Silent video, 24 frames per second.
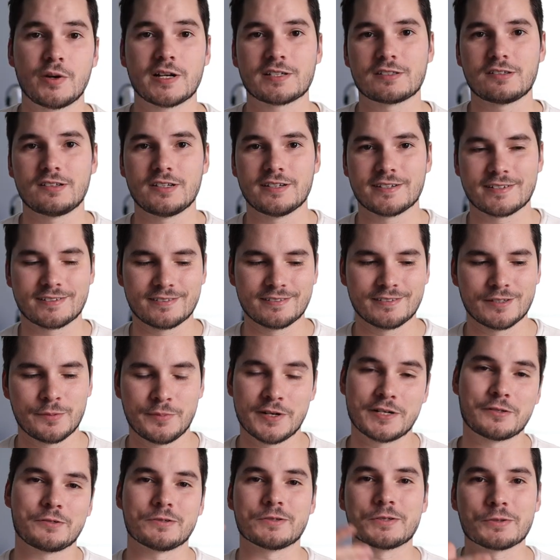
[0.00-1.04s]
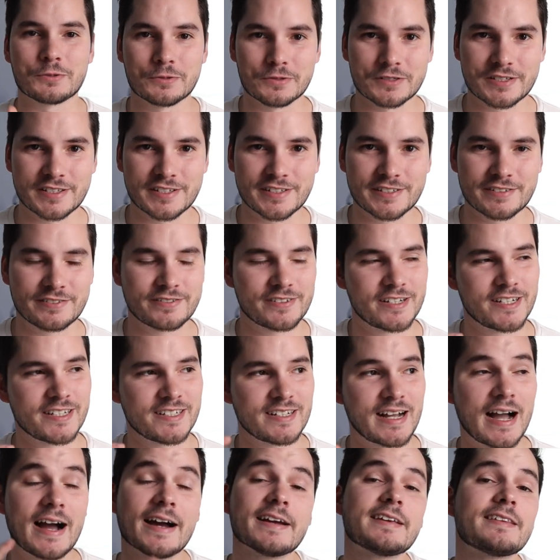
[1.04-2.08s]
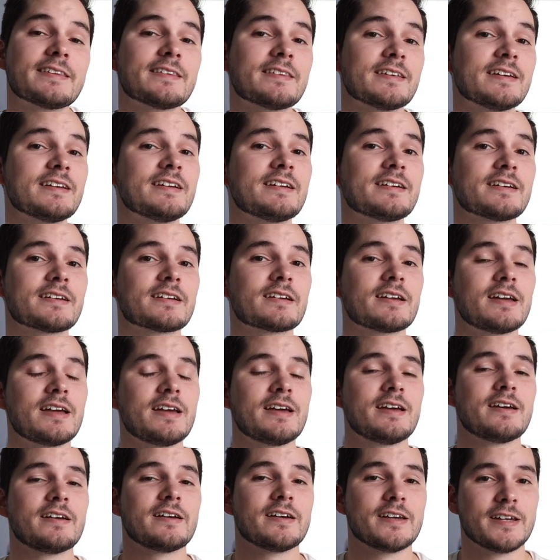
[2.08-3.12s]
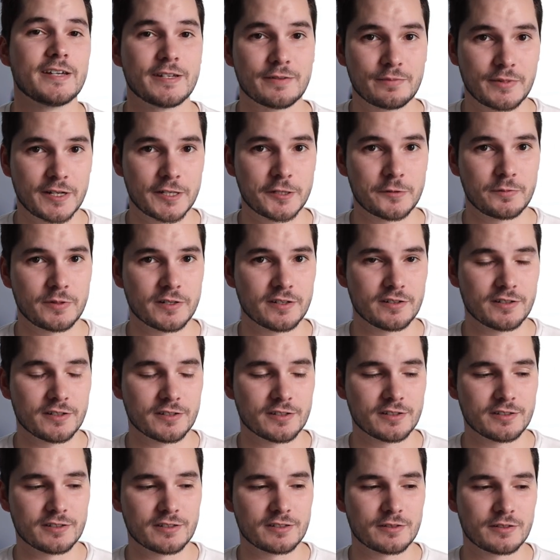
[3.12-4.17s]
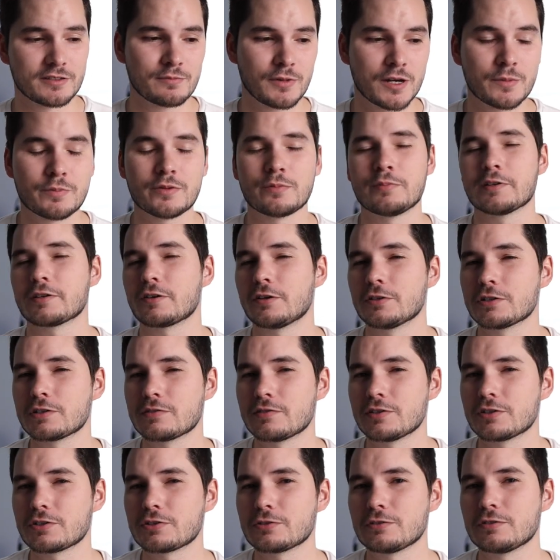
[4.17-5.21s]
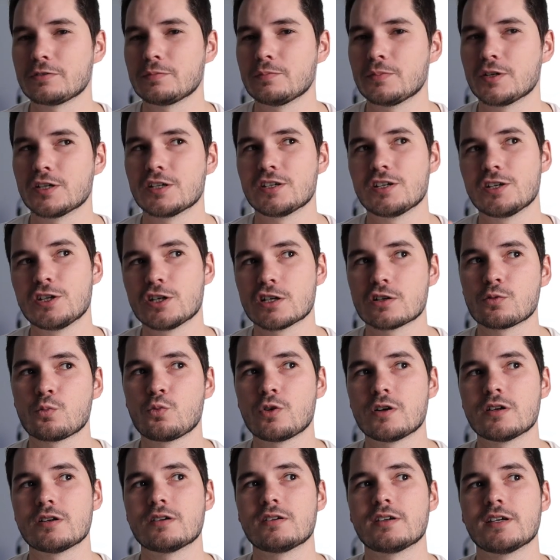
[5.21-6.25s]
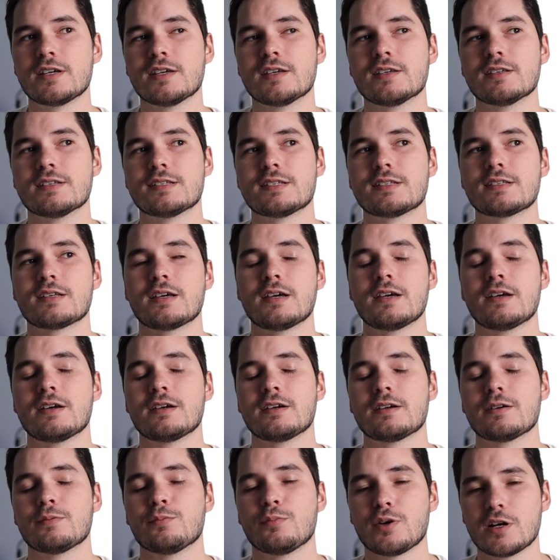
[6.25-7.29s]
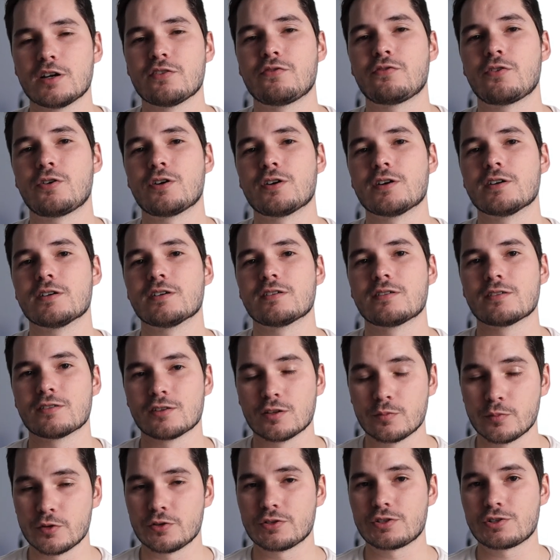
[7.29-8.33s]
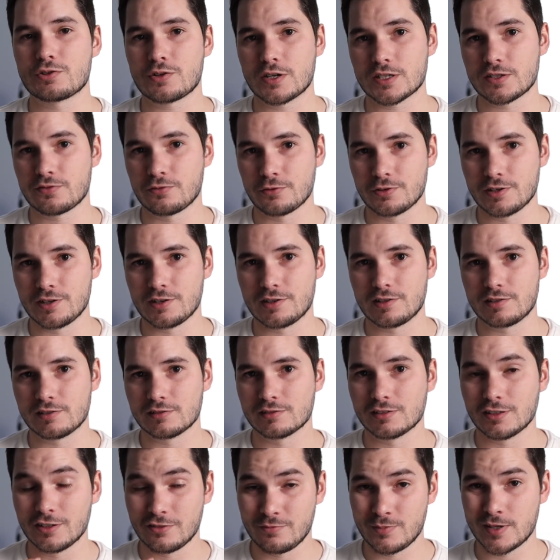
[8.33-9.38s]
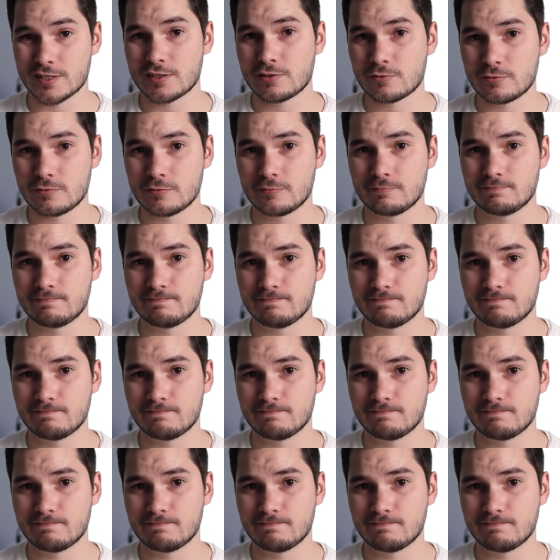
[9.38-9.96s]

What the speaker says: back to like the medical school stuff, I think, in my opinion, might be a bit controversial, but year one is by far the most stressful year of med school.